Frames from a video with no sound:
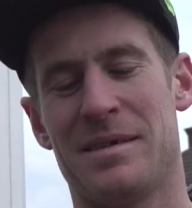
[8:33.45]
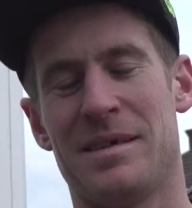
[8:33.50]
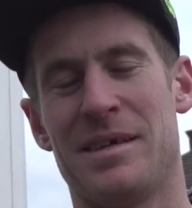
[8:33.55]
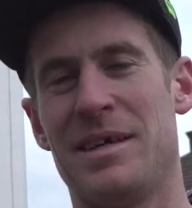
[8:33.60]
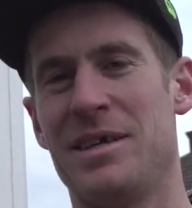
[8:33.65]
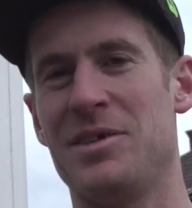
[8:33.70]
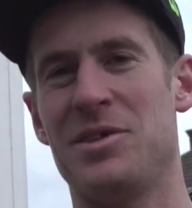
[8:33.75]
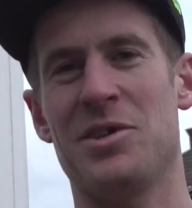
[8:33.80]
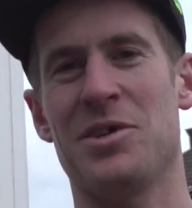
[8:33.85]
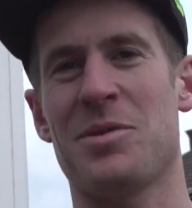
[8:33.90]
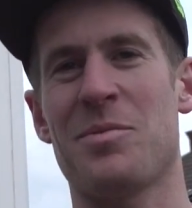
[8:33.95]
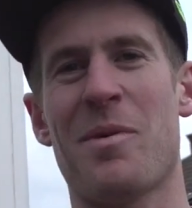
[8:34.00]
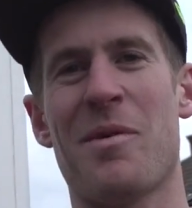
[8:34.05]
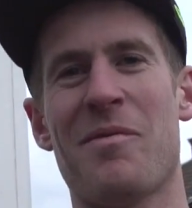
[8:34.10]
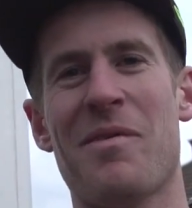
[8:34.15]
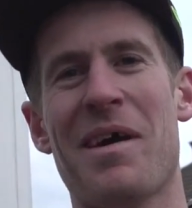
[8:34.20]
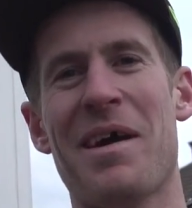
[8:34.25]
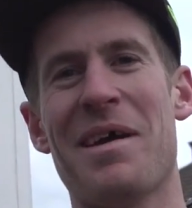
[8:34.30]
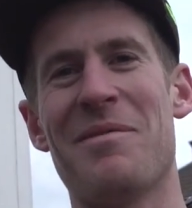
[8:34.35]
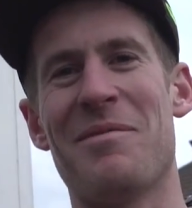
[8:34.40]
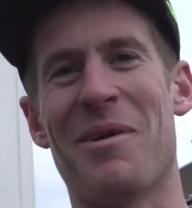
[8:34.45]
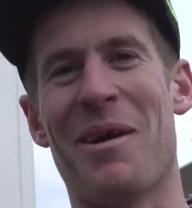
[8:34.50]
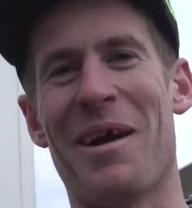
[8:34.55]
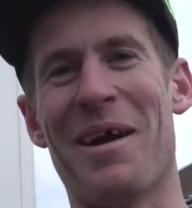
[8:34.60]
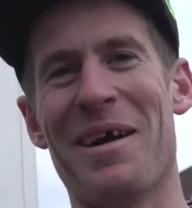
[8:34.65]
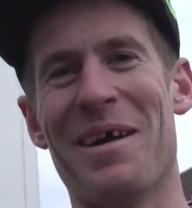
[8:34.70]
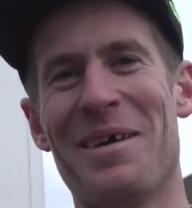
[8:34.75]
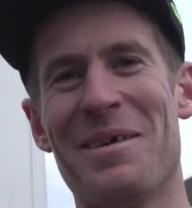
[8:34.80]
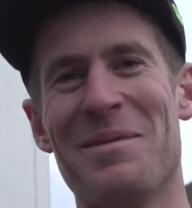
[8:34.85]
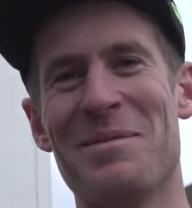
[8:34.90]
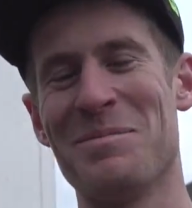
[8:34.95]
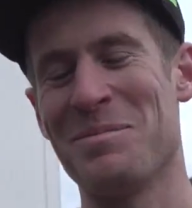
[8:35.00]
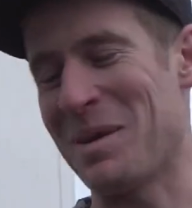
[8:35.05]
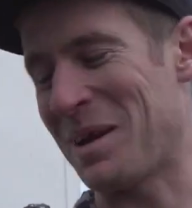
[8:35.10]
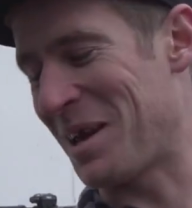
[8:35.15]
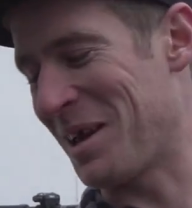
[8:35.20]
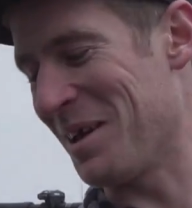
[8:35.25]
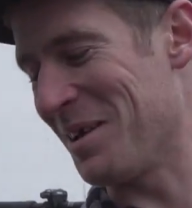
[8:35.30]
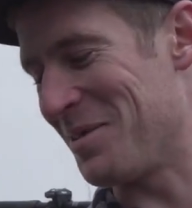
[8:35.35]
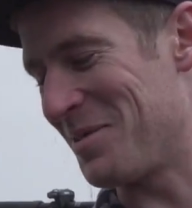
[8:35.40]
is just my favourite,
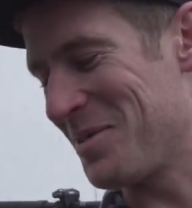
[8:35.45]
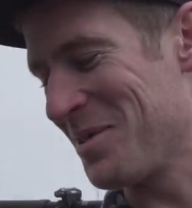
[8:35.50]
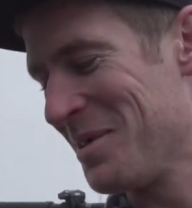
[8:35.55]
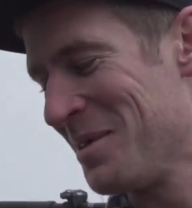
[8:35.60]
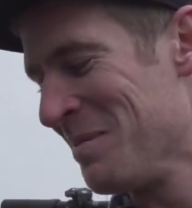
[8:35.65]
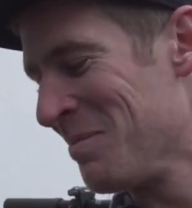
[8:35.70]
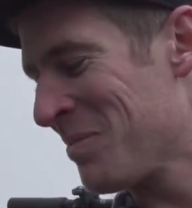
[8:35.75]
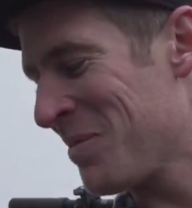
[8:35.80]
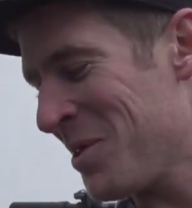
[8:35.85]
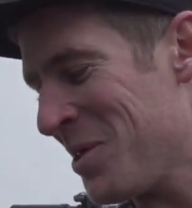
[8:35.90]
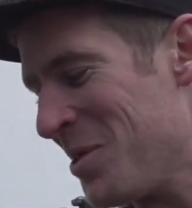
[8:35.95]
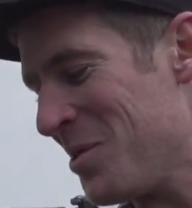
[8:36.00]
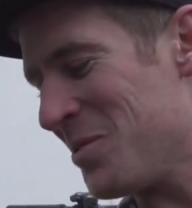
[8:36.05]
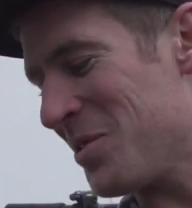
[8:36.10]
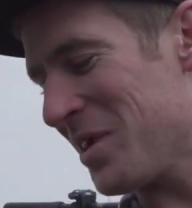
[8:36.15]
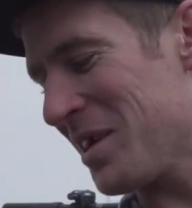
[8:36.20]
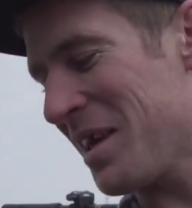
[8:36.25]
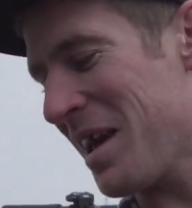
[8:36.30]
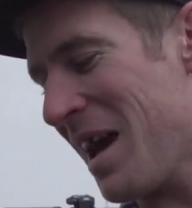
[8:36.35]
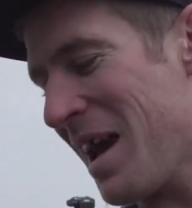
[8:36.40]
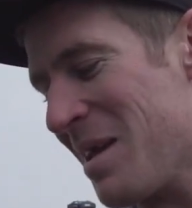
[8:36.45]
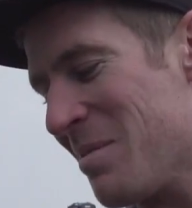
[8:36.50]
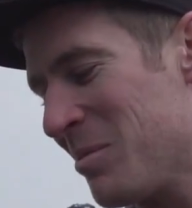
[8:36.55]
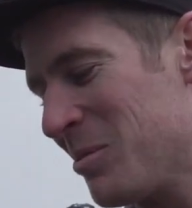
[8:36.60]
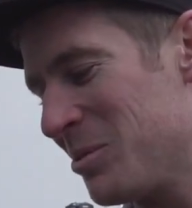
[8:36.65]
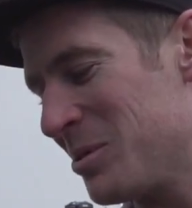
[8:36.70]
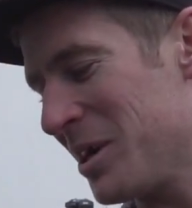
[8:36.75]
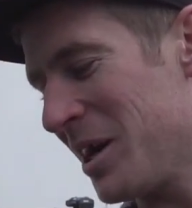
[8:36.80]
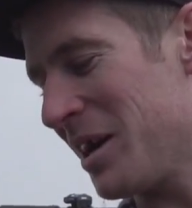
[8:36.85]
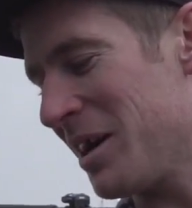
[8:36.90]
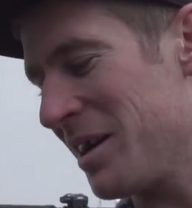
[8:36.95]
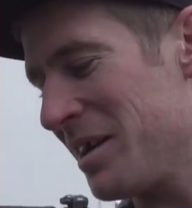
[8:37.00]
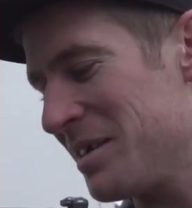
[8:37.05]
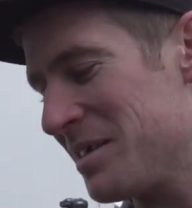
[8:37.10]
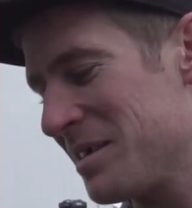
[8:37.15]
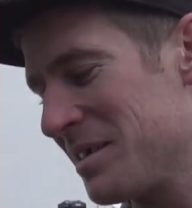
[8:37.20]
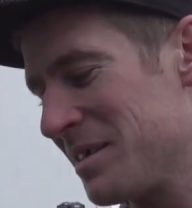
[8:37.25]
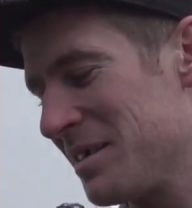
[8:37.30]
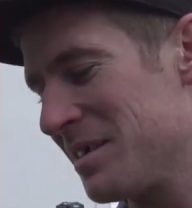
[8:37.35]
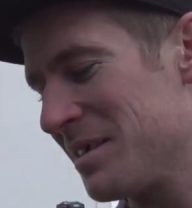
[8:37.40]
because using cable
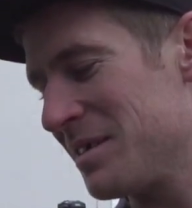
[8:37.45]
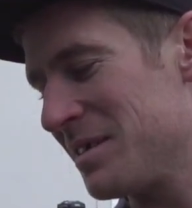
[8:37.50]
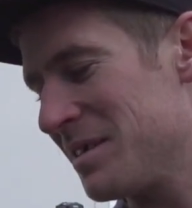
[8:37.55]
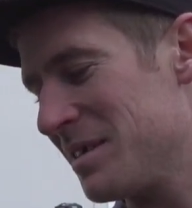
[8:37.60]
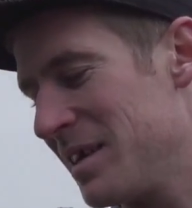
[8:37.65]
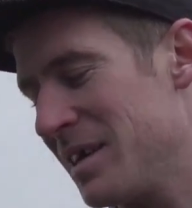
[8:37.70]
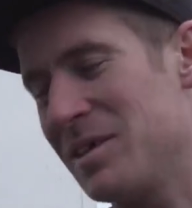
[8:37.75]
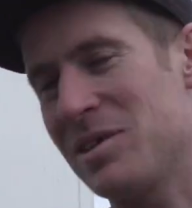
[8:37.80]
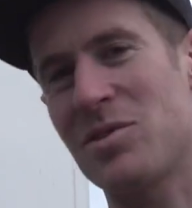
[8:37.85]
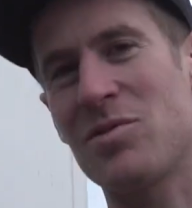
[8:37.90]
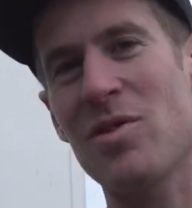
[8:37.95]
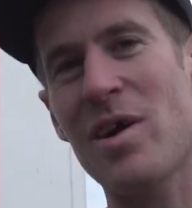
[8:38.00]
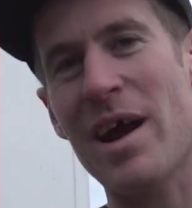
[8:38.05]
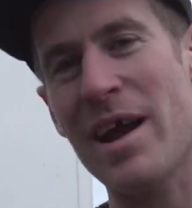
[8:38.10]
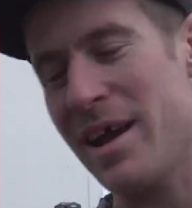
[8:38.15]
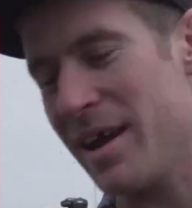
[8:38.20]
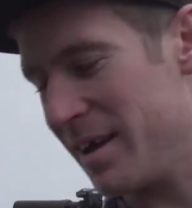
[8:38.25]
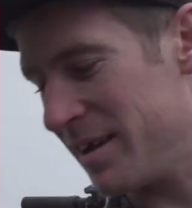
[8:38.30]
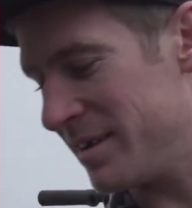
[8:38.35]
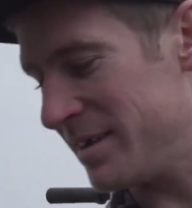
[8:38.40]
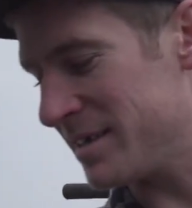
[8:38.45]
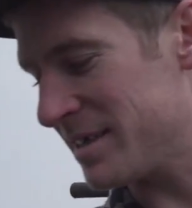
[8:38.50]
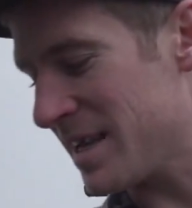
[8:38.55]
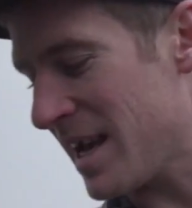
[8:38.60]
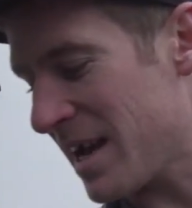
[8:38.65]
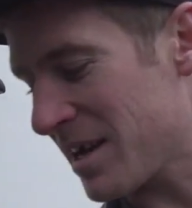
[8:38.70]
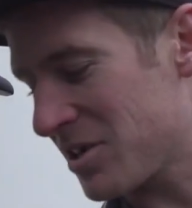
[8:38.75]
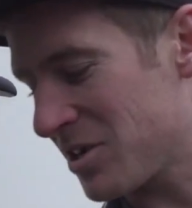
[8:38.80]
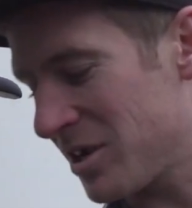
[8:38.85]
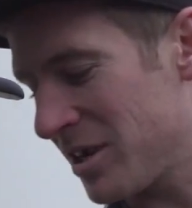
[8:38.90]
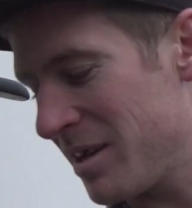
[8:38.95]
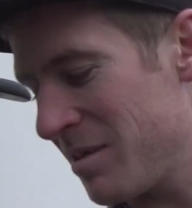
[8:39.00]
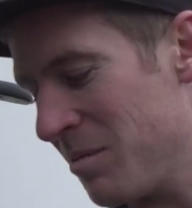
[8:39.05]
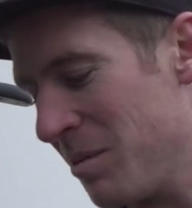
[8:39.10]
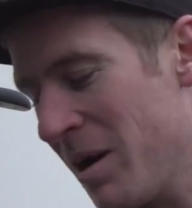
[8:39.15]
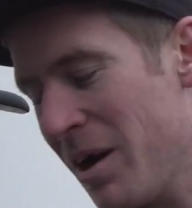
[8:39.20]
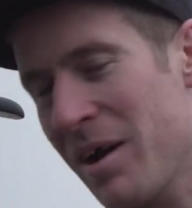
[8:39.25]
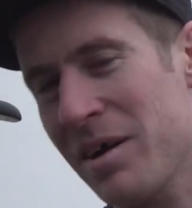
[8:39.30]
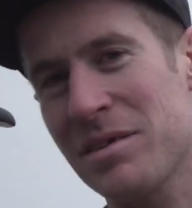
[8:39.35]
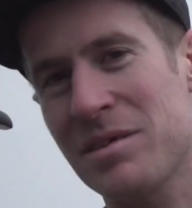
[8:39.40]
ties is great and it's actually
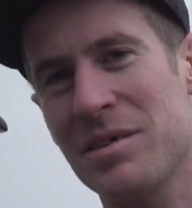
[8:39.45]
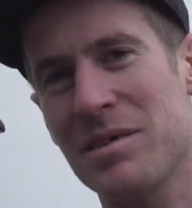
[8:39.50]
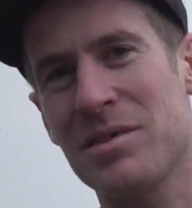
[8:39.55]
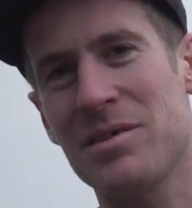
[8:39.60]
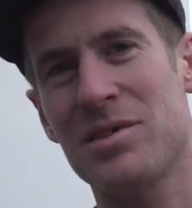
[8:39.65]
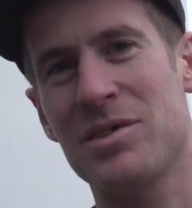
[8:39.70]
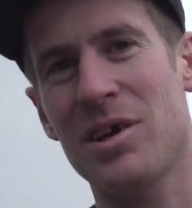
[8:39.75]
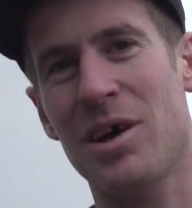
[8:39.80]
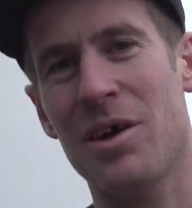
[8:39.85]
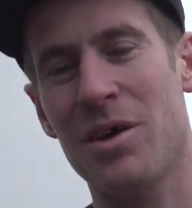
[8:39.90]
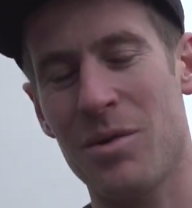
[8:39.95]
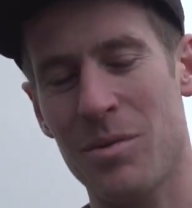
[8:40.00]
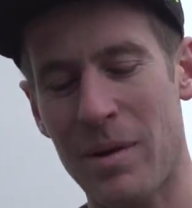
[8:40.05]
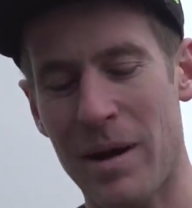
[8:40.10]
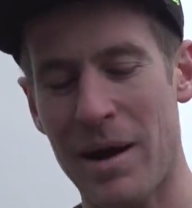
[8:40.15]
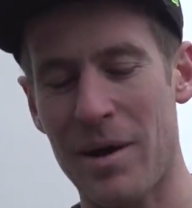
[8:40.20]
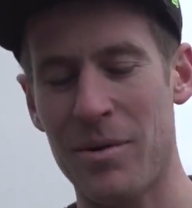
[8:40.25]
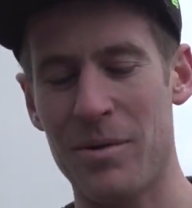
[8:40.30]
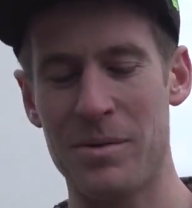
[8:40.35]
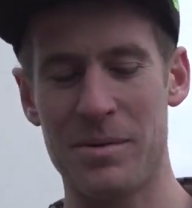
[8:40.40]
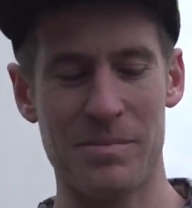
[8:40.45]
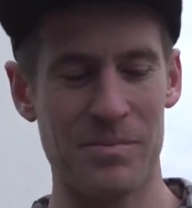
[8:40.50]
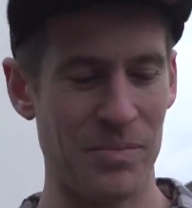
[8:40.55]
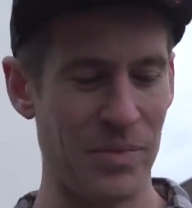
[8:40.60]
worked so well.